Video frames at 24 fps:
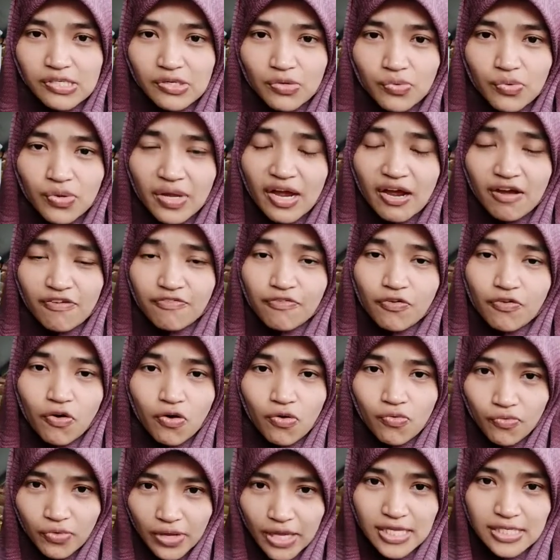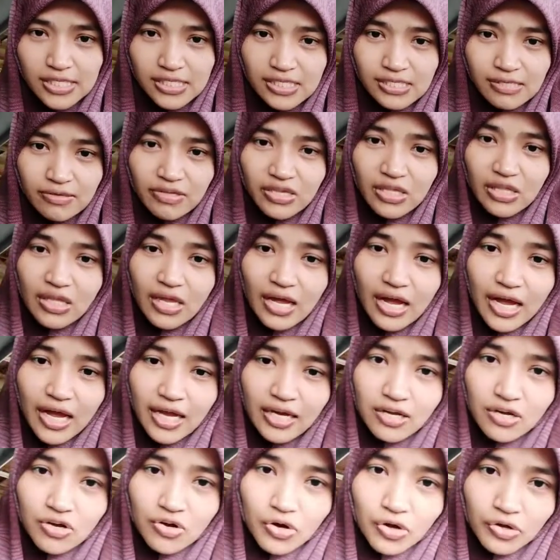So we have four ways. Kita
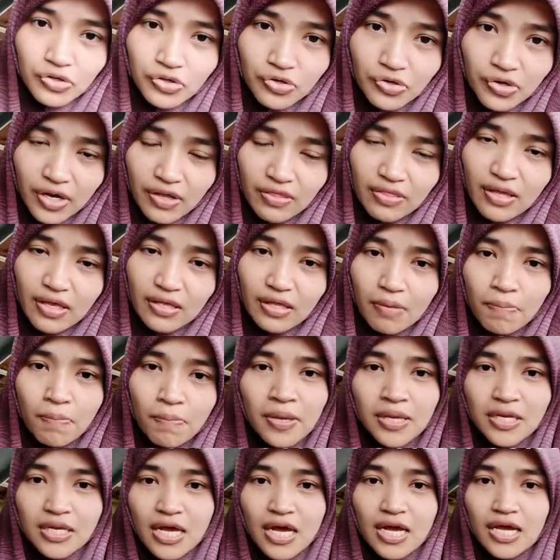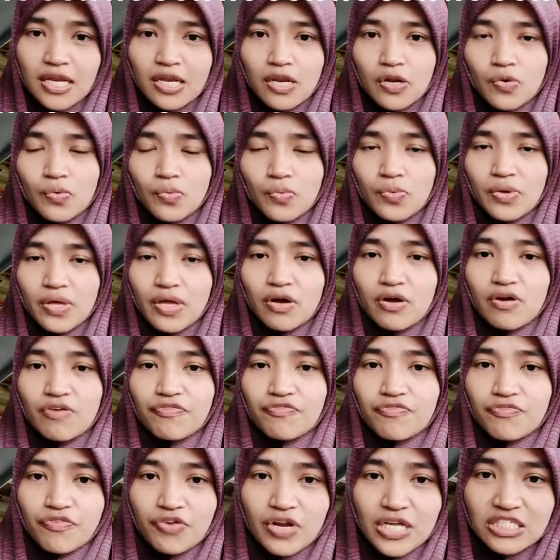ada contract that can be done in a way of
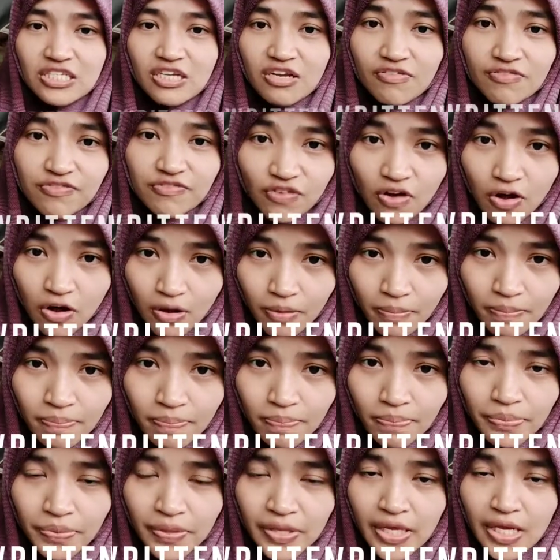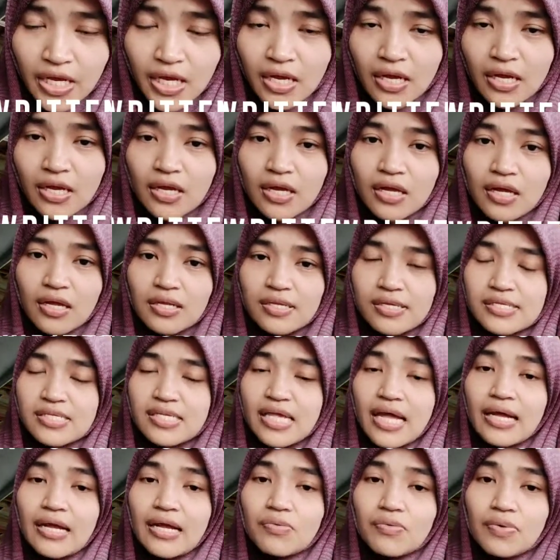written form. The
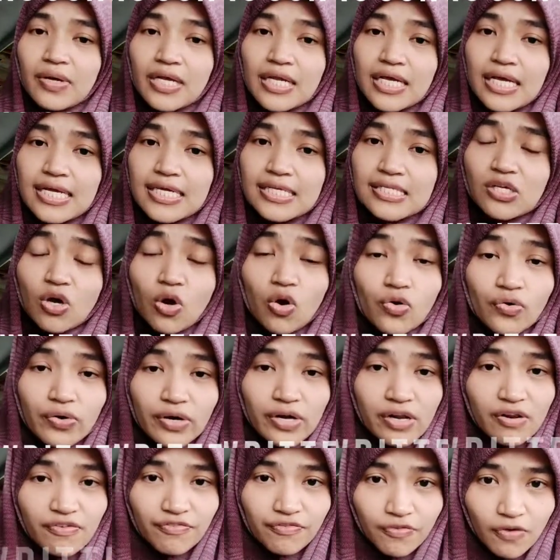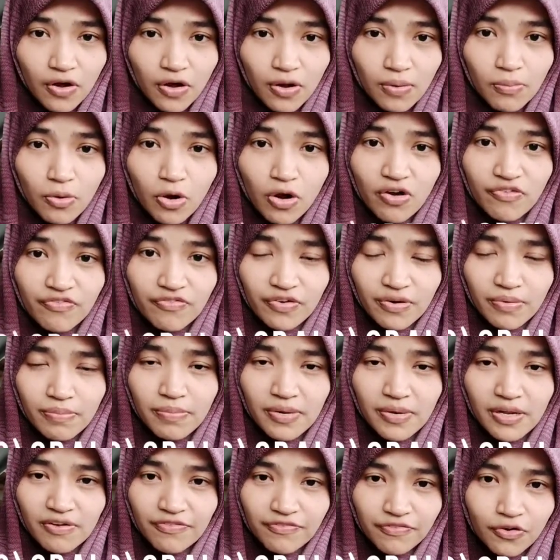second one is oral form or
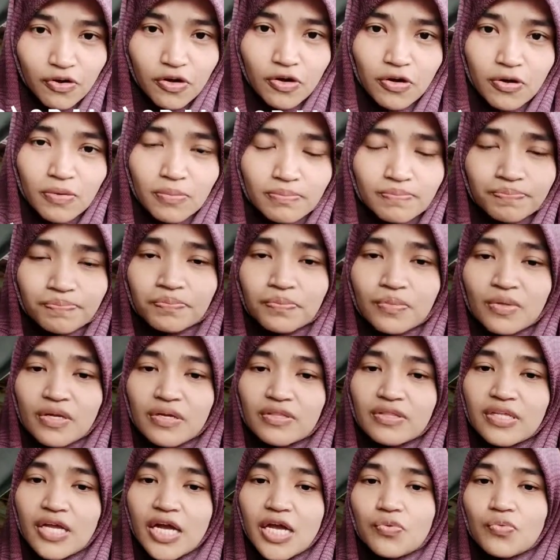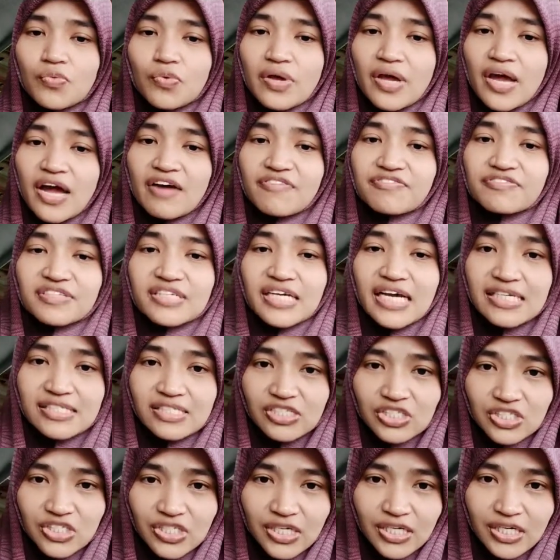verbal form. Then we have
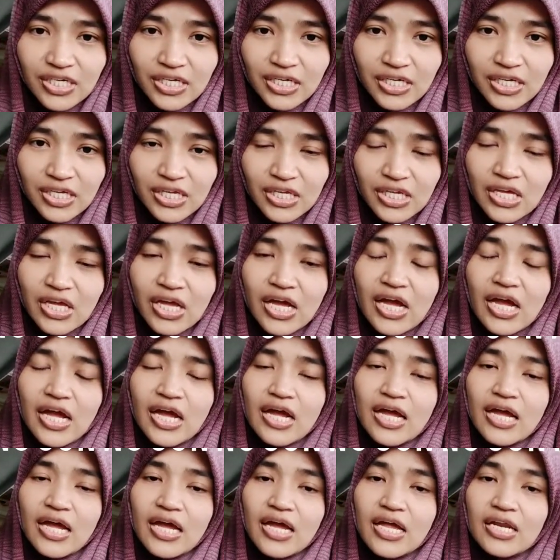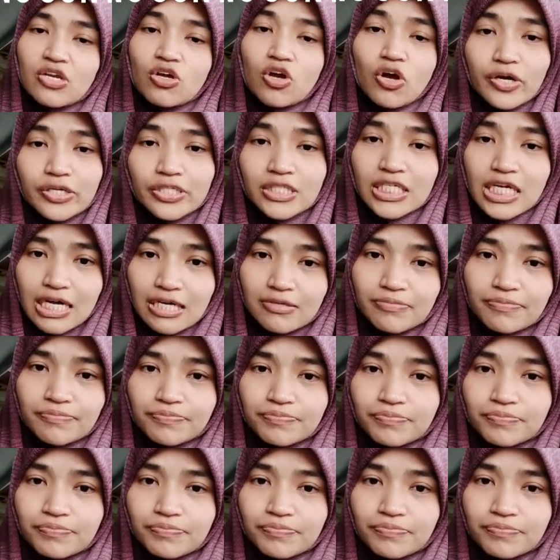gesture and conduct.